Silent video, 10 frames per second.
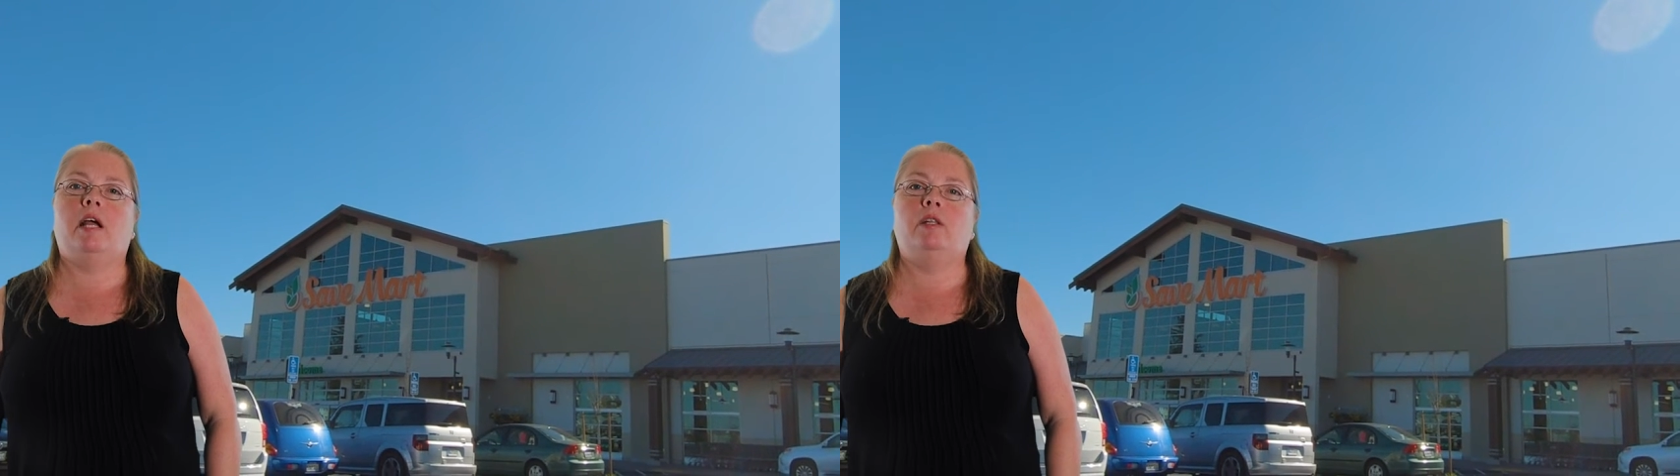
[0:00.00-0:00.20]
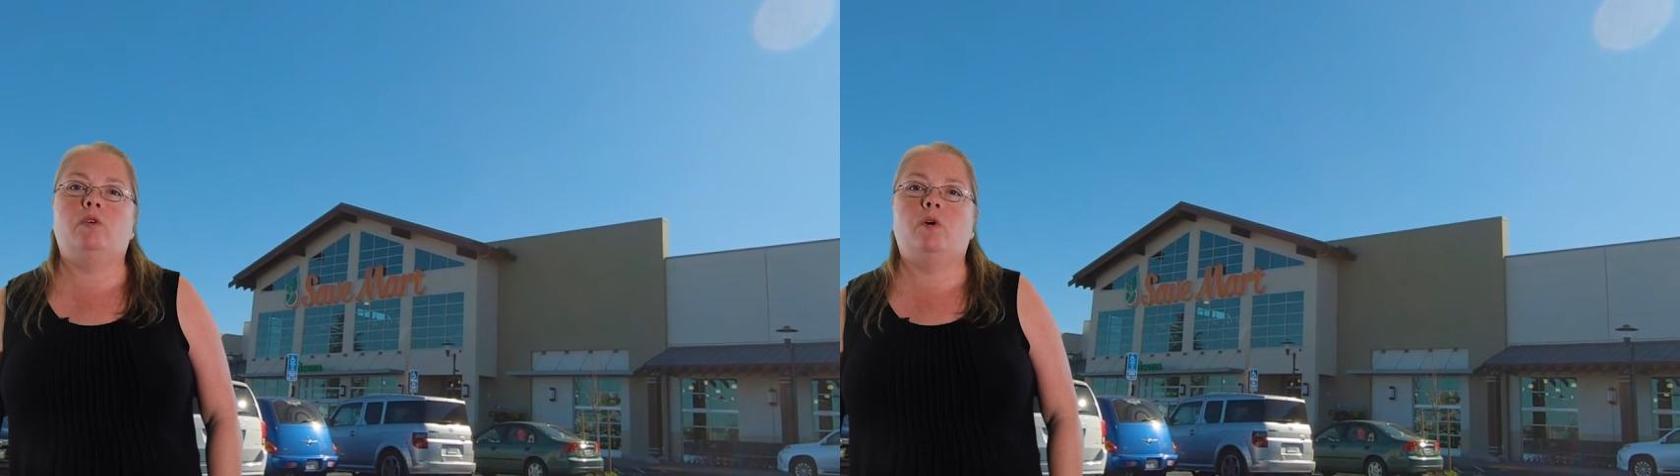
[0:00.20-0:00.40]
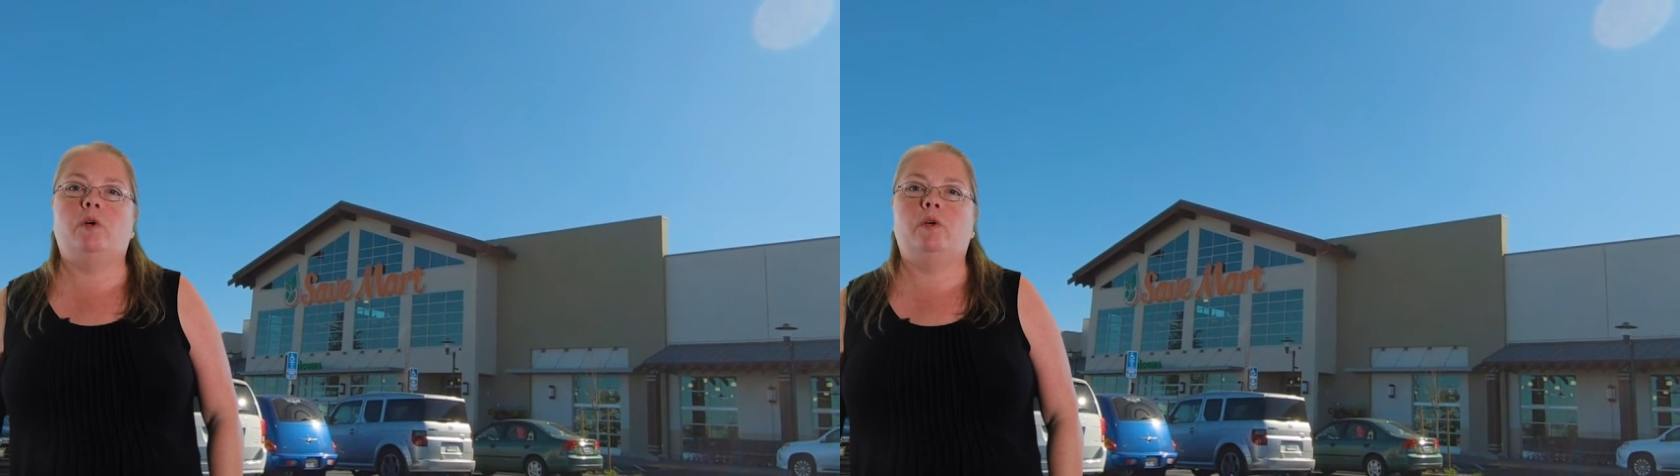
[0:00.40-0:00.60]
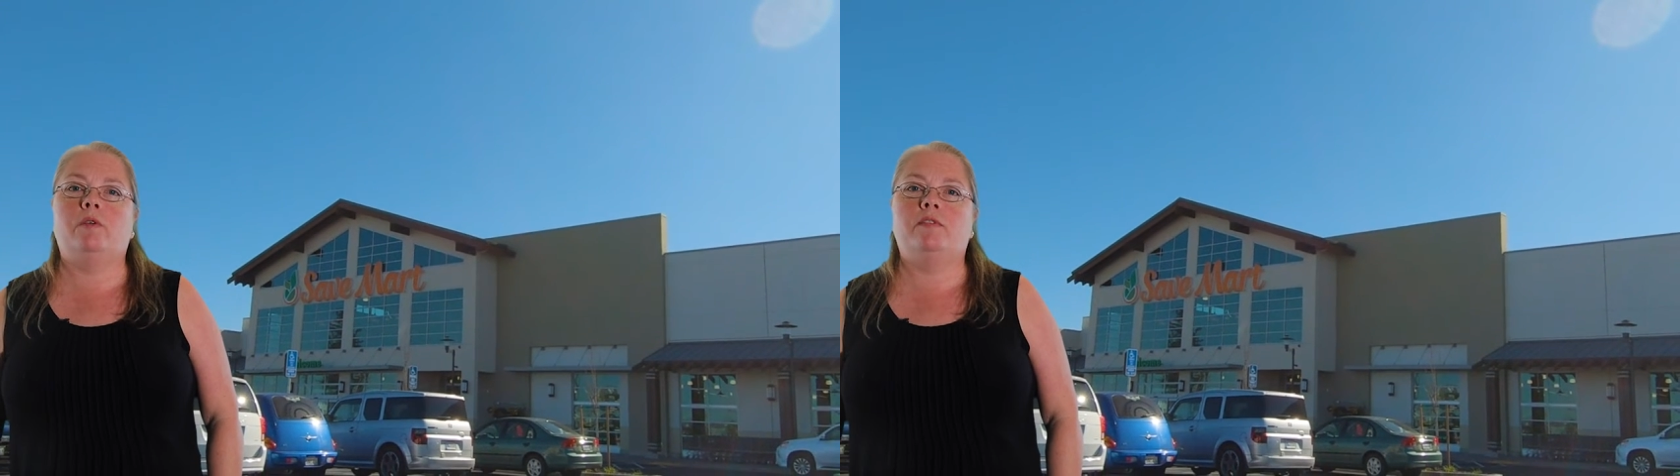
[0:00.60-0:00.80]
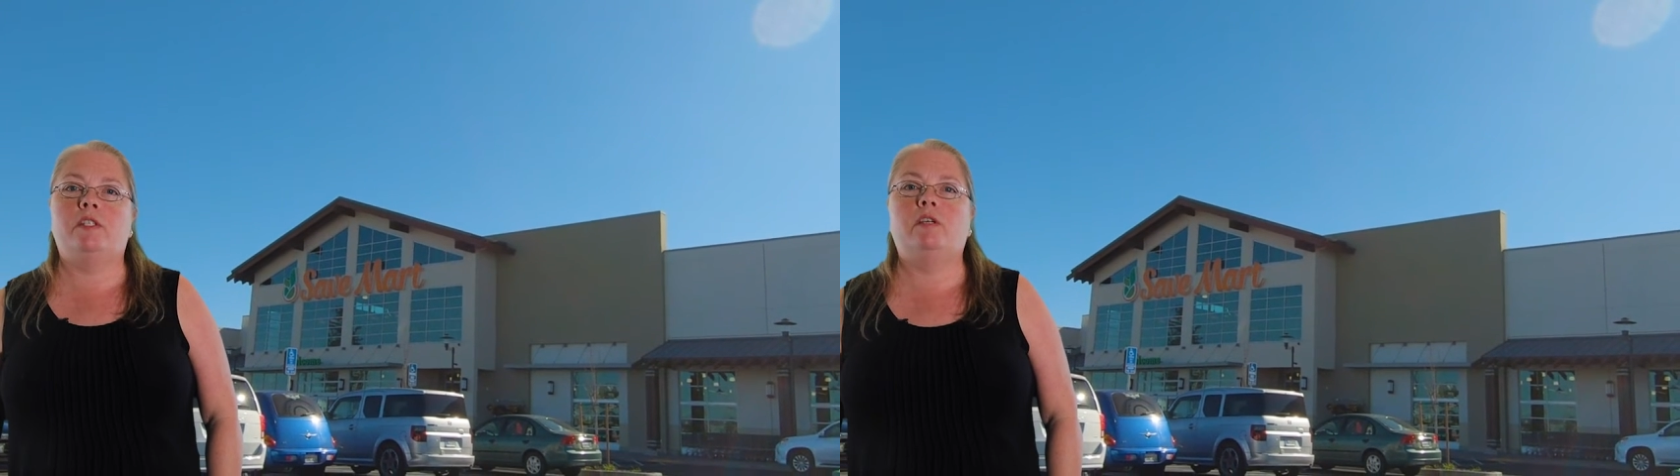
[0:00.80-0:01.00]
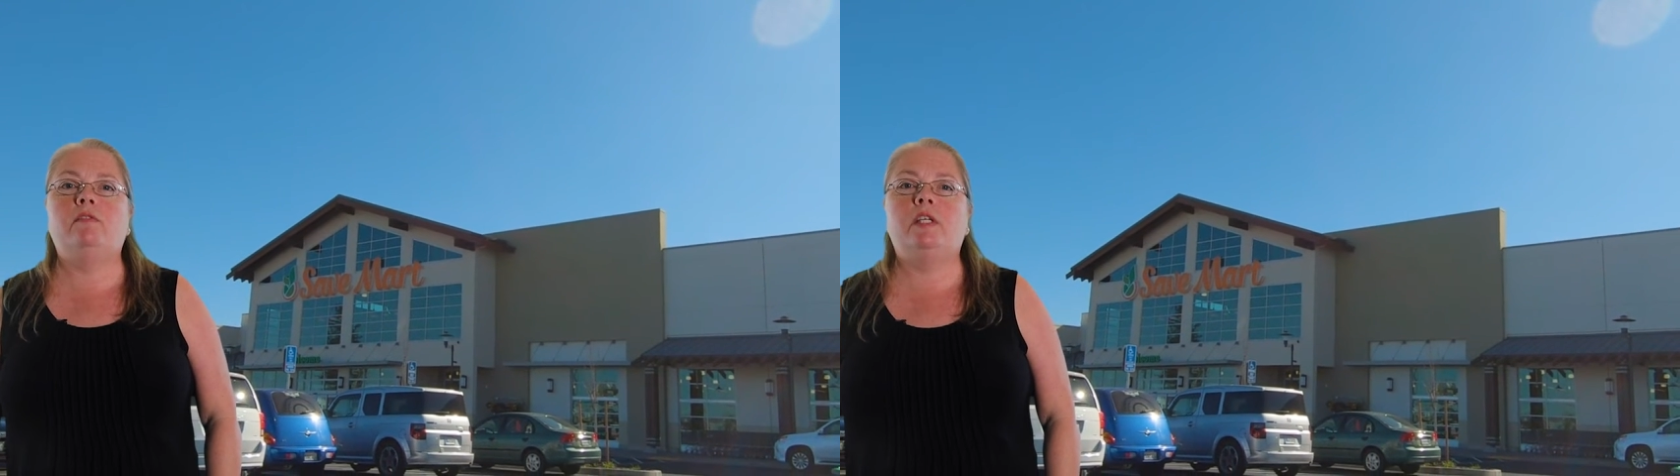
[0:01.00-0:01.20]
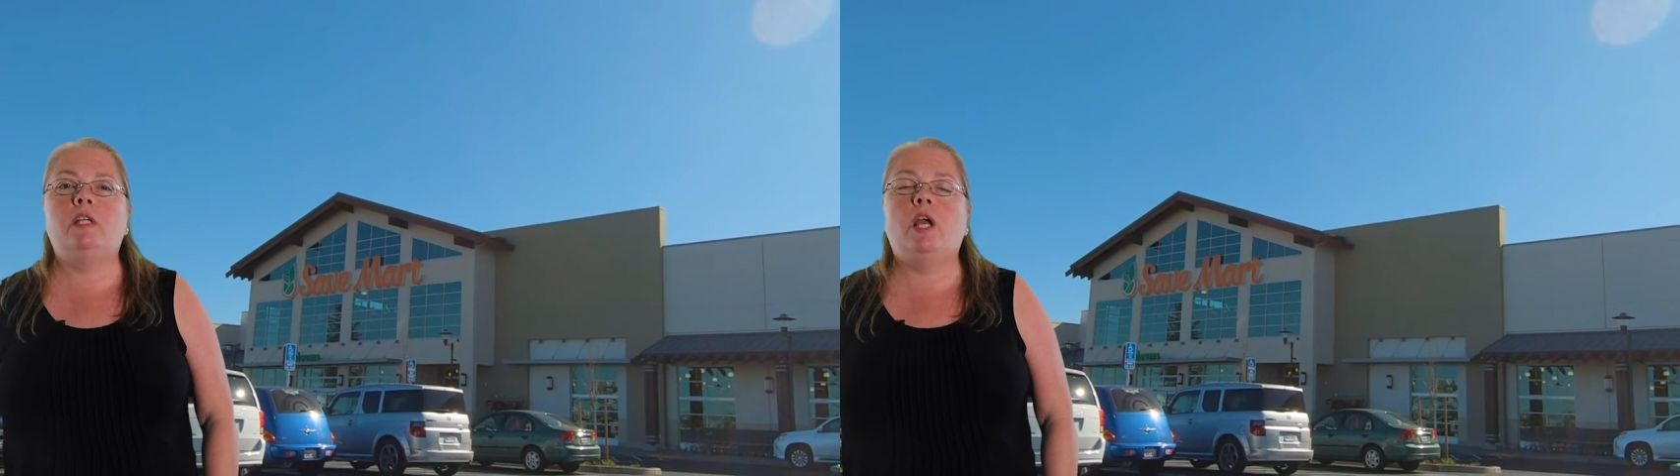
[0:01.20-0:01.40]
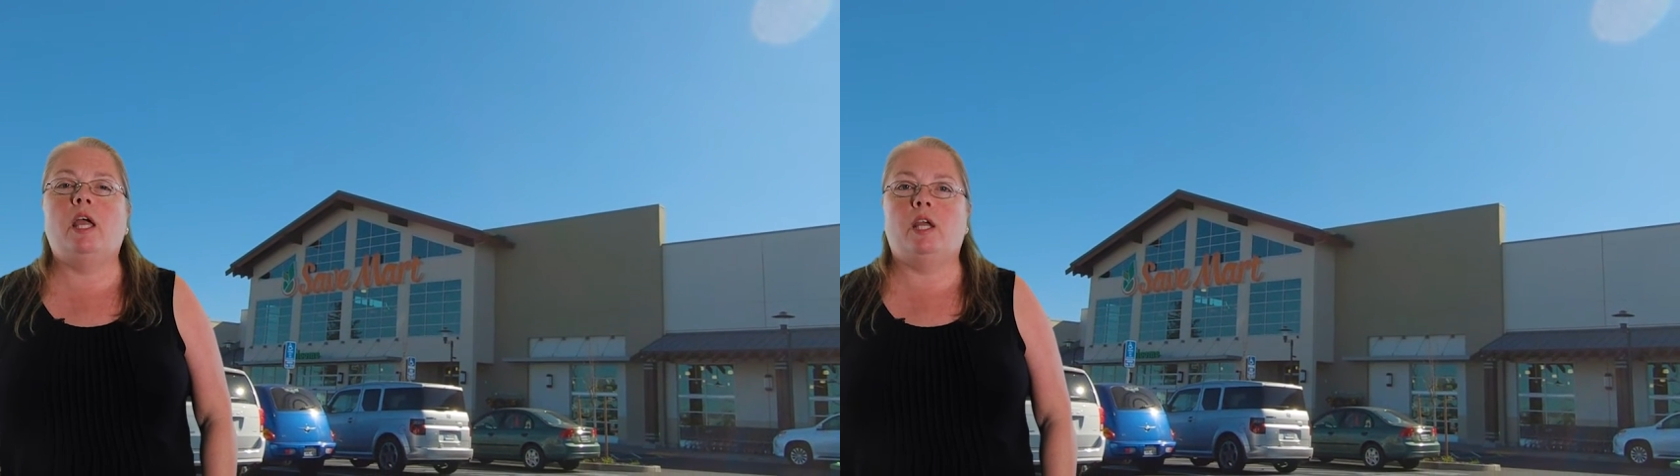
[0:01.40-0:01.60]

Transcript: at the corner of Sylvan